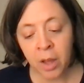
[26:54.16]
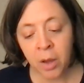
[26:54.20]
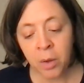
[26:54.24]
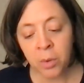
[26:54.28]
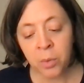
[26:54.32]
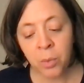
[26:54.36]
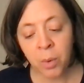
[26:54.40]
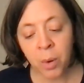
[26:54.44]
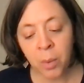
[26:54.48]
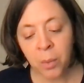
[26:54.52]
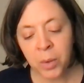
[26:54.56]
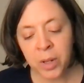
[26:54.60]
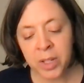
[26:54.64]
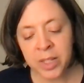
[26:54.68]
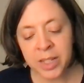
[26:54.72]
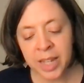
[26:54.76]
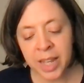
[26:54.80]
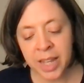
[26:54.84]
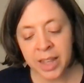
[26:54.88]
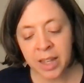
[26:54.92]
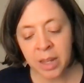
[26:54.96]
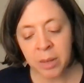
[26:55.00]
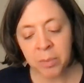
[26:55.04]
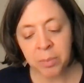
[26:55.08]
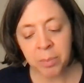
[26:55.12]
When we
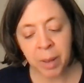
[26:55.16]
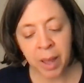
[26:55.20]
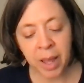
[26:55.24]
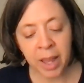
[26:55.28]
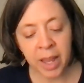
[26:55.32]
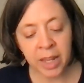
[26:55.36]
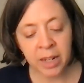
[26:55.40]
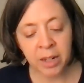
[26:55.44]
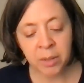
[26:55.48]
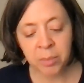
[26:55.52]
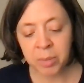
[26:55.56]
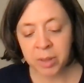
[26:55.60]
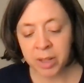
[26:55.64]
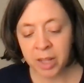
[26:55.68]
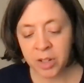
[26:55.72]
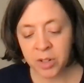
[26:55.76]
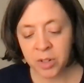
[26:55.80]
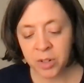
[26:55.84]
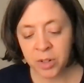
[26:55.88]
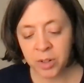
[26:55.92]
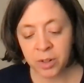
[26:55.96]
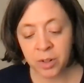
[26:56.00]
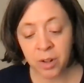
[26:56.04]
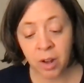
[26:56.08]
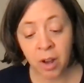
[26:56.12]
say that pain and
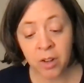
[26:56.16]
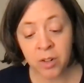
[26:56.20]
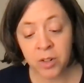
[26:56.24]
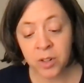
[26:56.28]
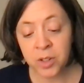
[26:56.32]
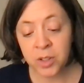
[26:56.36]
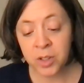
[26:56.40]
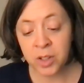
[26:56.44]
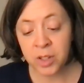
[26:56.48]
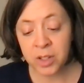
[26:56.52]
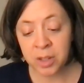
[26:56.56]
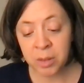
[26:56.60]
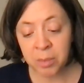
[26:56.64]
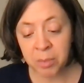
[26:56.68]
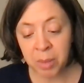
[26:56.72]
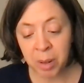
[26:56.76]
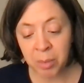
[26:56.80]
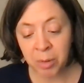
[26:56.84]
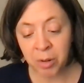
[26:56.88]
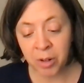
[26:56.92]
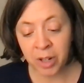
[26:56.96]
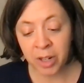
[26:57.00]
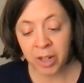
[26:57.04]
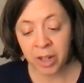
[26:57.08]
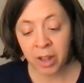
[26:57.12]
pleasure, consciousness and
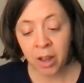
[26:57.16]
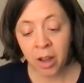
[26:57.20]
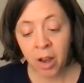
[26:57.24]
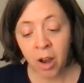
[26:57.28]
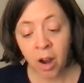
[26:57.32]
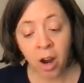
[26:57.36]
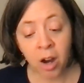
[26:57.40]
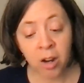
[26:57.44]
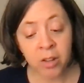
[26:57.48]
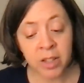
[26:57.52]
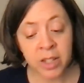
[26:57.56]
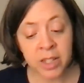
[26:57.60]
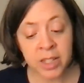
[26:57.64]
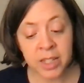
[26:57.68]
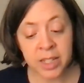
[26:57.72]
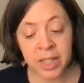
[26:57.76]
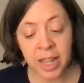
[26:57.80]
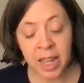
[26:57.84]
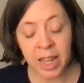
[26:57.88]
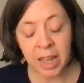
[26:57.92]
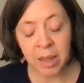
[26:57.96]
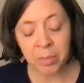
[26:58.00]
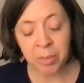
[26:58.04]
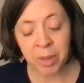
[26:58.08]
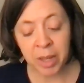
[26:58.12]
memory are the
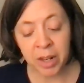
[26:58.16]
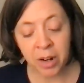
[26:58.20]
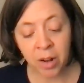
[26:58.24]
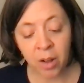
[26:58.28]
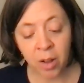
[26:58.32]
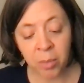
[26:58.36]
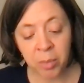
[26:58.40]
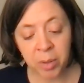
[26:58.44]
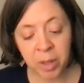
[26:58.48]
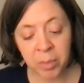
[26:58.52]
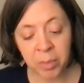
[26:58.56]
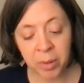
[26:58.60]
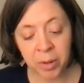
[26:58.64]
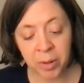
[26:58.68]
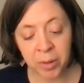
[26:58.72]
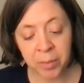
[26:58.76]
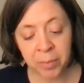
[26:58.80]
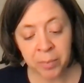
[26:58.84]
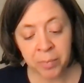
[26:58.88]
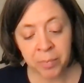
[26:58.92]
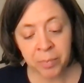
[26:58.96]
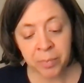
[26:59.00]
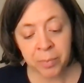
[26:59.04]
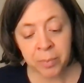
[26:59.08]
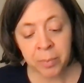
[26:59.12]
same in all people,
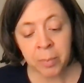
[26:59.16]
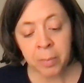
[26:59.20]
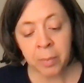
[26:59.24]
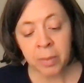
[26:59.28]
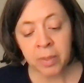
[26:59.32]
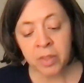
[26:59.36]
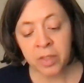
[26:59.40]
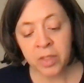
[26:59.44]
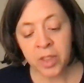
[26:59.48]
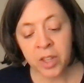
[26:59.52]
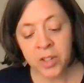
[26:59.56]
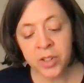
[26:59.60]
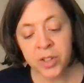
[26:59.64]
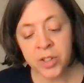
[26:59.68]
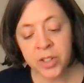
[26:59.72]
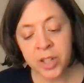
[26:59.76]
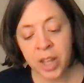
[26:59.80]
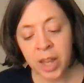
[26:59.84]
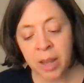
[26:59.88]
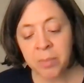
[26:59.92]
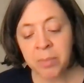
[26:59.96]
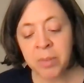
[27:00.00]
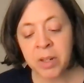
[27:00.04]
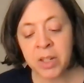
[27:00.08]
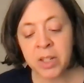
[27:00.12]
this
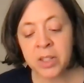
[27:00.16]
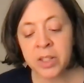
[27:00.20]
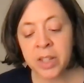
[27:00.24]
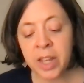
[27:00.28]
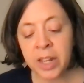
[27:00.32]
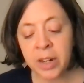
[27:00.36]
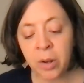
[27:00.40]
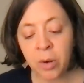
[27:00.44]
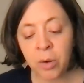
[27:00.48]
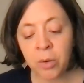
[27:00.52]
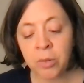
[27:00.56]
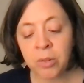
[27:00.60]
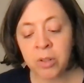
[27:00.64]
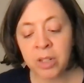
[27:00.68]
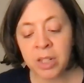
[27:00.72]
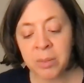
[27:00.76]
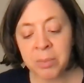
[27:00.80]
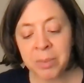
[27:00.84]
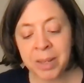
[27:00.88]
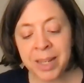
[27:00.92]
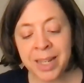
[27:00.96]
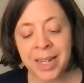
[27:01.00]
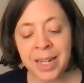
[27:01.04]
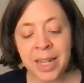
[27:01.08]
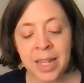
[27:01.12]
sameness can only
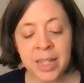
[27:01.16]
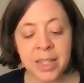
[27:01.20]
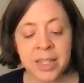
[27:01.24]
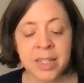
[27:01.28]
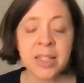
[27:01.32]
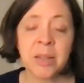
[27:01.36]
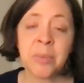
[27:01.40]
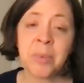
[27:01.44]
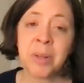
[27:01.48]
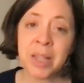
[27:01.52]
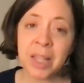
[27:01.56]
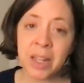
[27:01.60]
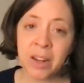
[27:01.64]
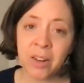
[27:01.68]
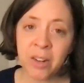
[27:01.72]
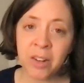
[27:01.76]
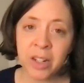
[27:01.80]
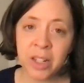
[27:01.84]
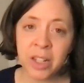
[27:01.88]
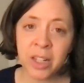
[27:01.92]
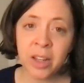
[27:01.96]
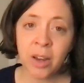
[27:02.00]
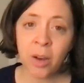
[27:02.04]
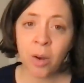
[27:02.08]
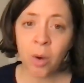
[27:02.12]
mean
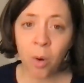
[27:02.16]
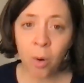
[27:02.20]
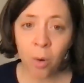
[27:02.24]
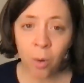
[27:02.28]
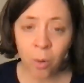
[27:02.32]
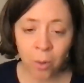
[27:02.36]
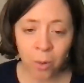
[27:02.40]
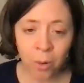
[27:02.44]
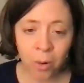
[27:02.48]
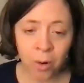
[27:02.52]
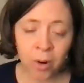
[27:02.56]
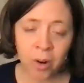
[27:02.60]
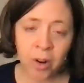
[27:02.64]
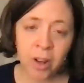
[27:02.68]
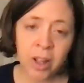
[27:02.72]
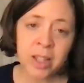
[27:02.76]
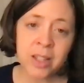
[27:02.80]
similarity or